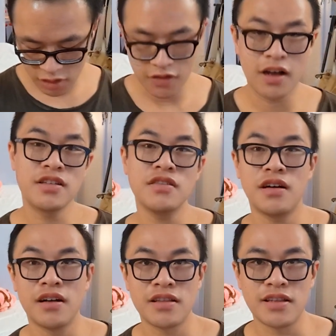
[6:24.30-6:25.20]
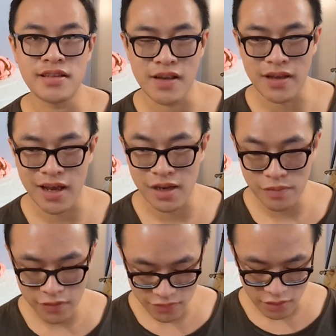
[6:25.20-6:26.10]
They're also all the same kind of
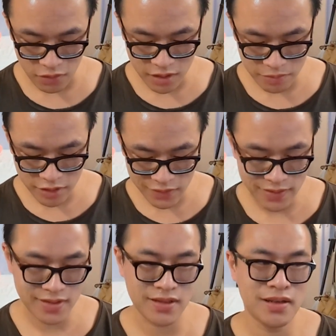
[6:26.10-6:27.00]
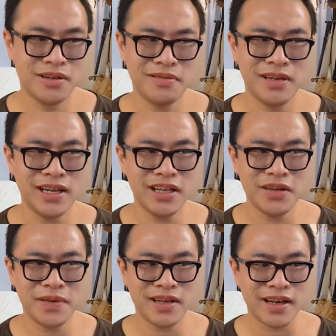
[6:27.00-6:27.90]
briefs, low-cut briefs,
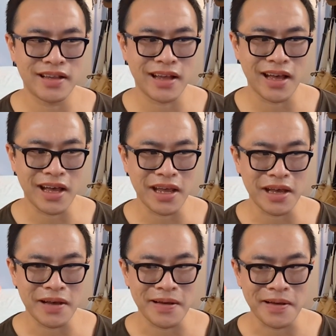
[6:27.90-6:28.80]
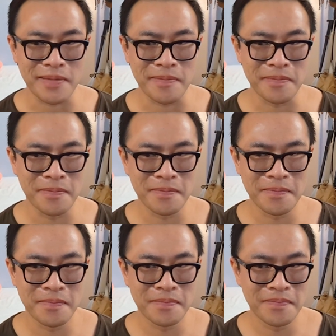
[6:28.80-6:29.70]
either because I um,
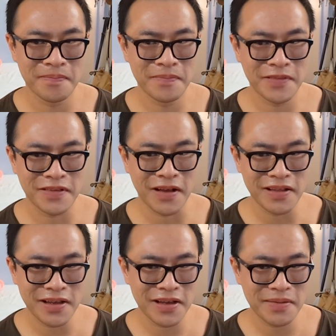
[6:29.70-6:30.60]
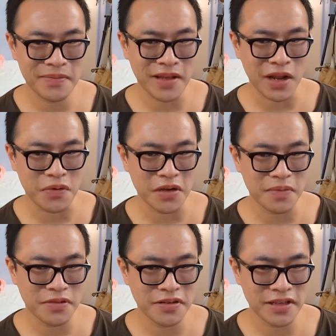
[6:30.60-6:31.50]
saw them and I woke
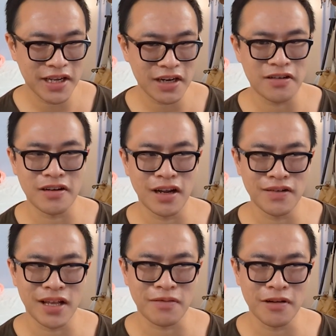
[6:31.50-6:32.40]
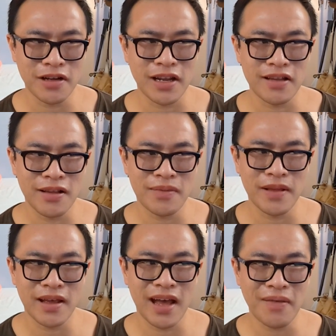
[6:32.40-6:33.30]
up too late or I was at work and I saw
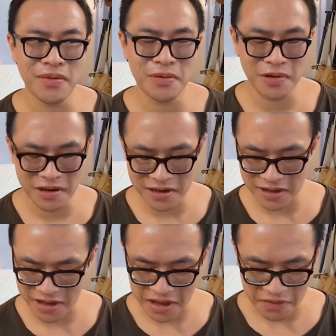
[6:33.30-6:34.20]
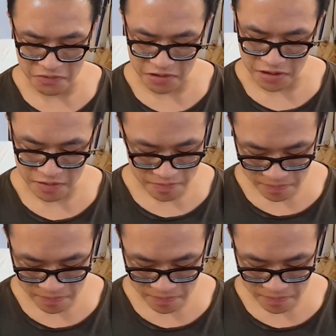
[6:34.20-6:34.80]
them after work. I had no idea